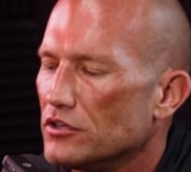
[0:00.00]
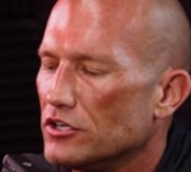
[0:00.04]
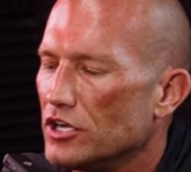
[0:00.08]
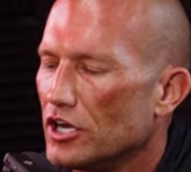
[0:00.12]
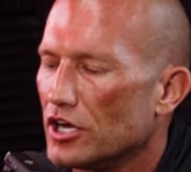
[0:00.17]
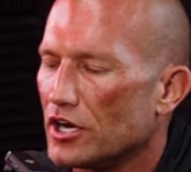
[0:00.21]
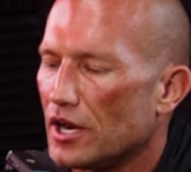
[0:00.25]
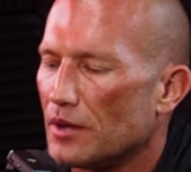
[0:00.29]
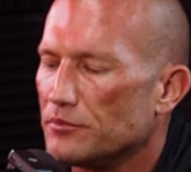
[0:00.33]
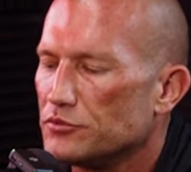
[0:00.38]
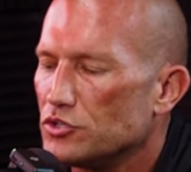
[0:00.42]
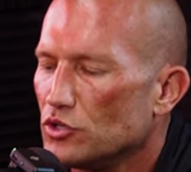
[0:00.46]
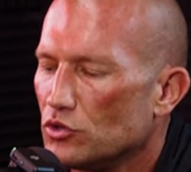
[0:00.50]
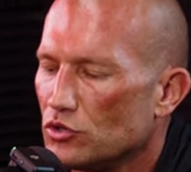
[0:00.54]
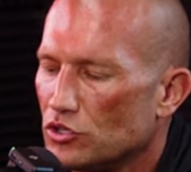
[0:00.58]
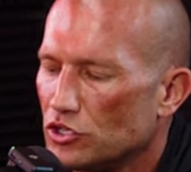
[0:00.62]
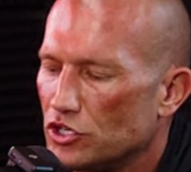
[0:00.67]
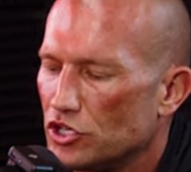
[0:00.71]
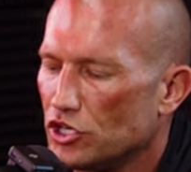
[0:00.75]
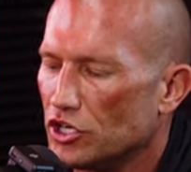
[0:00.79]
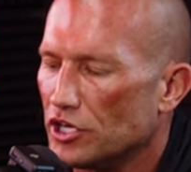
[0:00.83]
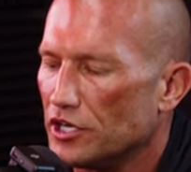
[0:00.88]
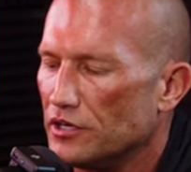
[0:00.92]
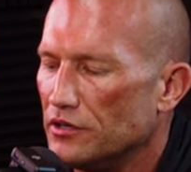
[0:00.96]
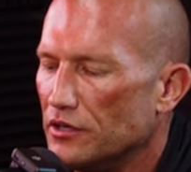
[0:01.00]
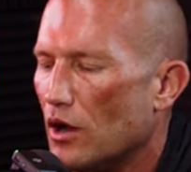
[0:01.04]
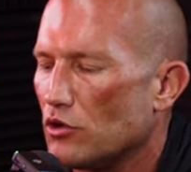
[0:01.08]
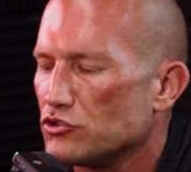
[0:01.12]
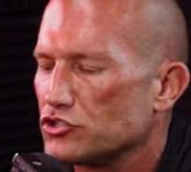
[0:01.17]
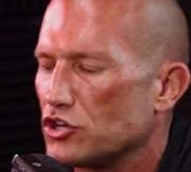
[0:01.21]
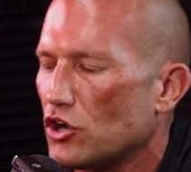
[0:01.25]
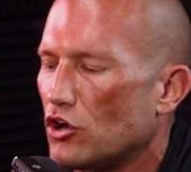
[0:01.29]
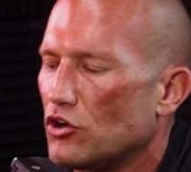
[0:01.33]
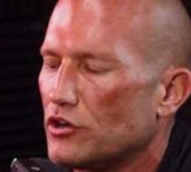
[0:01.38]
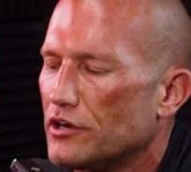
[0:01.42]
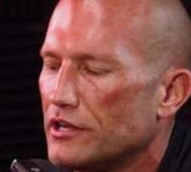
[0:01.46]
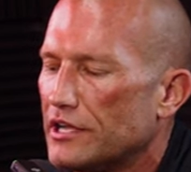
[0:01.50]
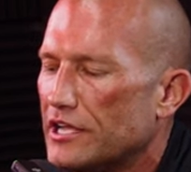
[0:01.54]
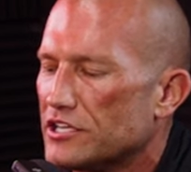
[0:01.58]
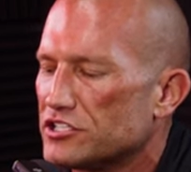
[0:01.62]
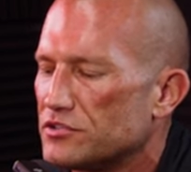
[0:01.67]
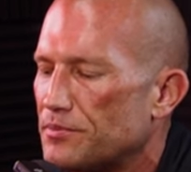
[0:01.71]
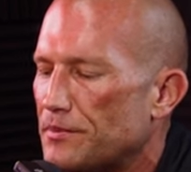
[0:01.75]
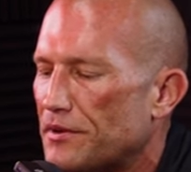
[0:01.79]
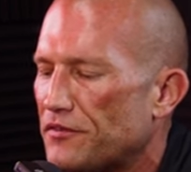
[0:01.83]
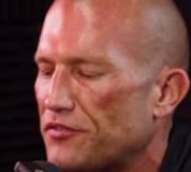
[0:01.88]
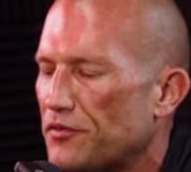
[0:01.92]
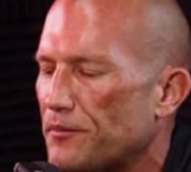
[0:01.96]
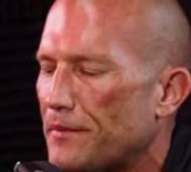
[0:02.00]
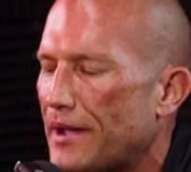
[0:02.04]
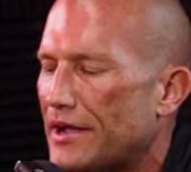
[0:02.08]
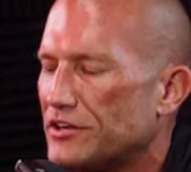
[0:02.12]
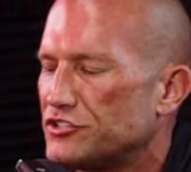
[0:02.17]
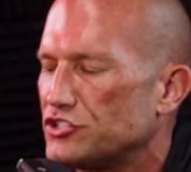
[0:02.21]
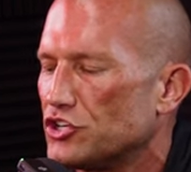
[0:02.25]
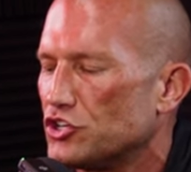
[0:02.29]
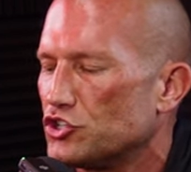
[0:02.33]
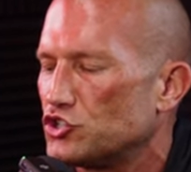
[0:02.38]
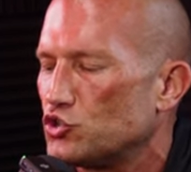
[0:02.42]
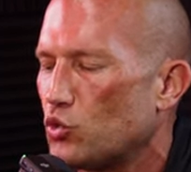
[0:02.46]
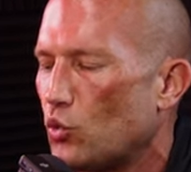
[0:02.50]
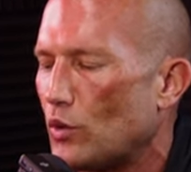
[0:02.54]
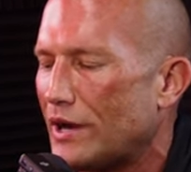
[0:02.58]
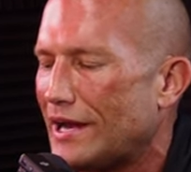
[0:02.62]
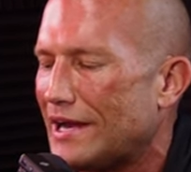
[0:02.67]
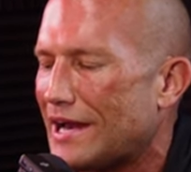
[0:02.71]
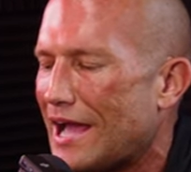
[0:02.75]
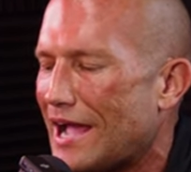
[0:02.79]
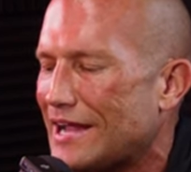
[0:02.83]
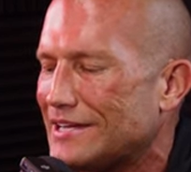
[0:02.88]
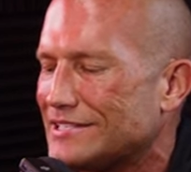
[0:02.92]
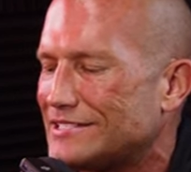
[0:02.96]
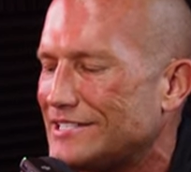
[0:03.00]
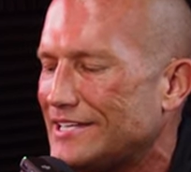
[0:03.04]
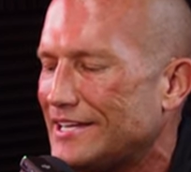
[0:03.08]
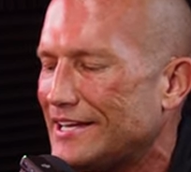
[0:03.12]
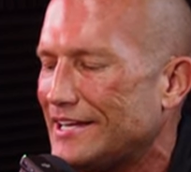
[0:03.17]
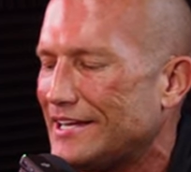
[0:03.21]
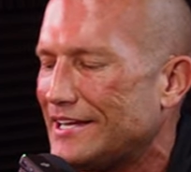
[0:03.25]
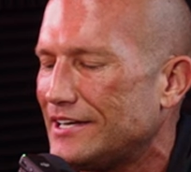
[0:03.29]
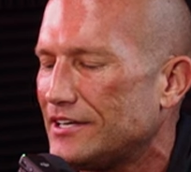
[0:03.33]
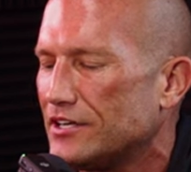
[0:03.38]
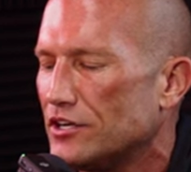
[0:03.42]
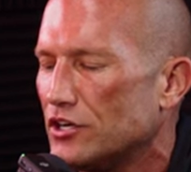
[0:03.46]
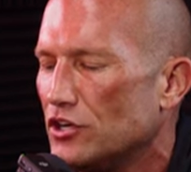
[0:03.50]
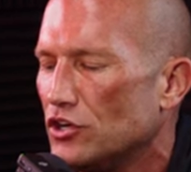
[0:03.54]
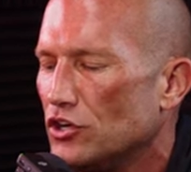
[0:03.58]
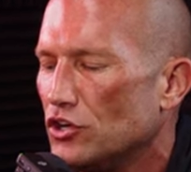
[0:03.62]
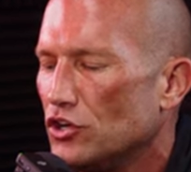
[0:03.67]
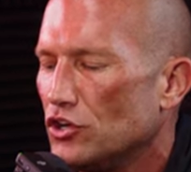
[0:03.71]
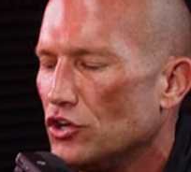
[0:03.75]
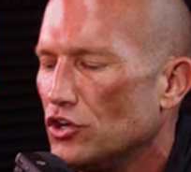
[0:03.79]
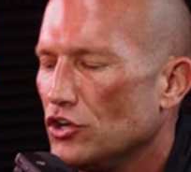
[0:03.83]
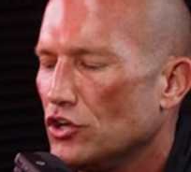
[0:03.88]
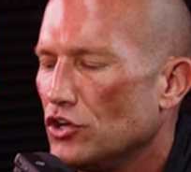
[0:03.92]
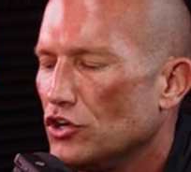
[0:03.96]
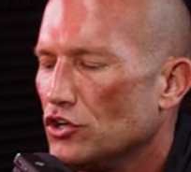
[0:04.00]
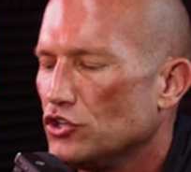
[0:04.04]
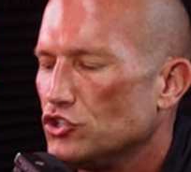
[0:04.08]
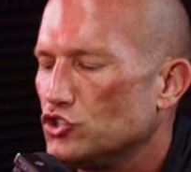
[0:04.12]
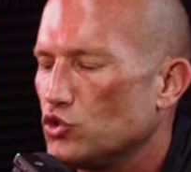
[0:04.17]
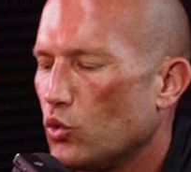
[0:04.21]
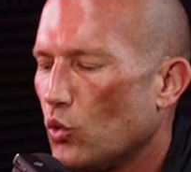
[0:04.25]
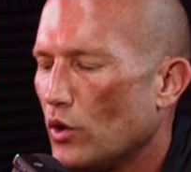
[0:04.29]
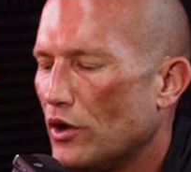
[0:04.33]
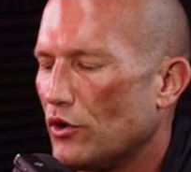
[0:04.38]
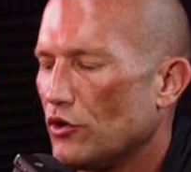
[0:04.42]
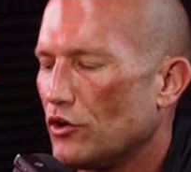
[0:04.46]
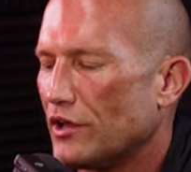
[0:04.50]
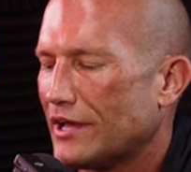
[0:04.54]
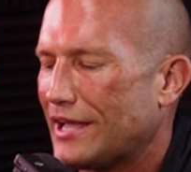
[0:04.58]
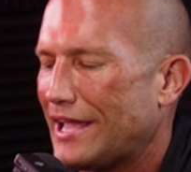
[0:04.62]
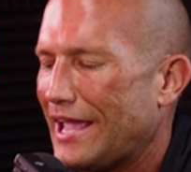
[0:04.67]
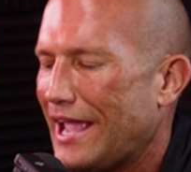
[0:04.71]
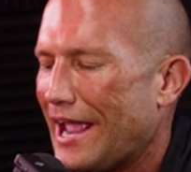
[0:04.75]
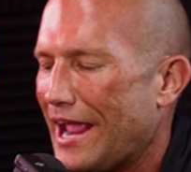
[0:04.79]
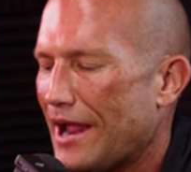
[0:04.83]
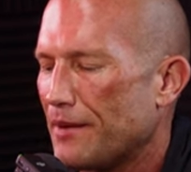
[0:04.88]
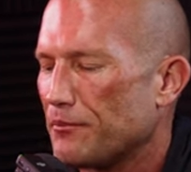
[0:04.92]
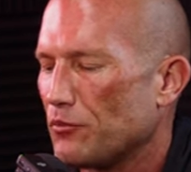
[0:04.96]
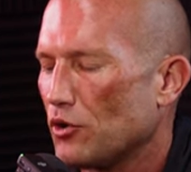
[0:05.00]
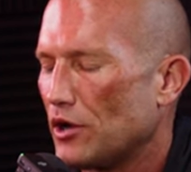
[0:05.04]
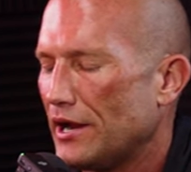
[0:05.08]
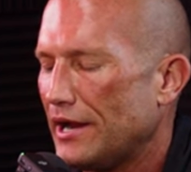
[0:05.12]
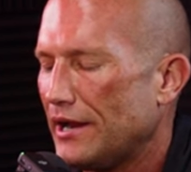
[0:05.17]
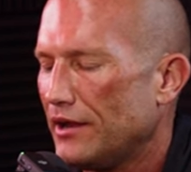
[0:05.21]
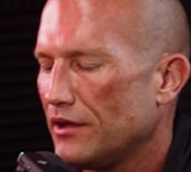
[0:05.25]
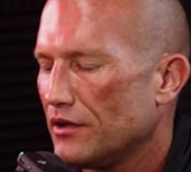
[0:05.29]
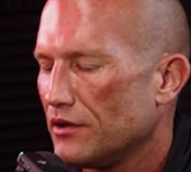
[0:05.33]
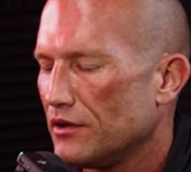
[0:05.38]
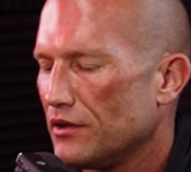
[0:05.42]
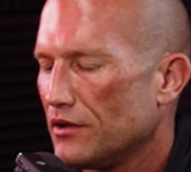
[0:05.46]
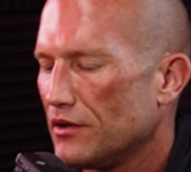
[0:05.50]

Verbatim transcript: Good, I'm doing good. I was calling to get some information. twenty nineteen Toyota Camry.